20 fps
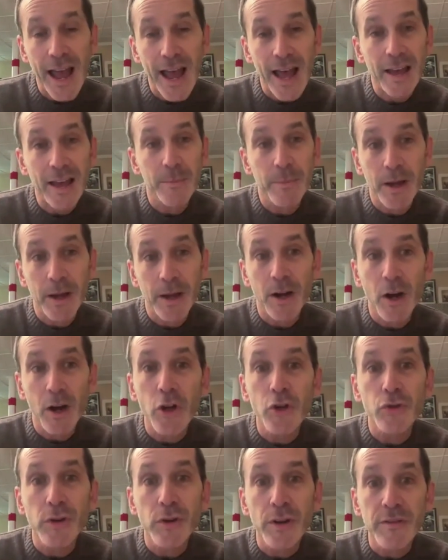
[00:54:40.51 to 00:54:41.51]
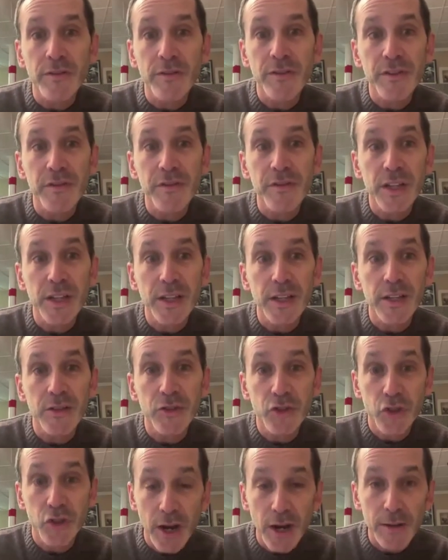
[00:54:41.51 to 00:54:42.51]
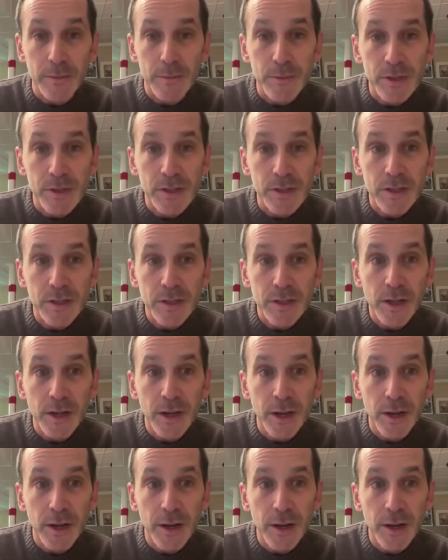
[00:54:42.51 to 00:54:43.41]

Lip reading: add about 150 jobs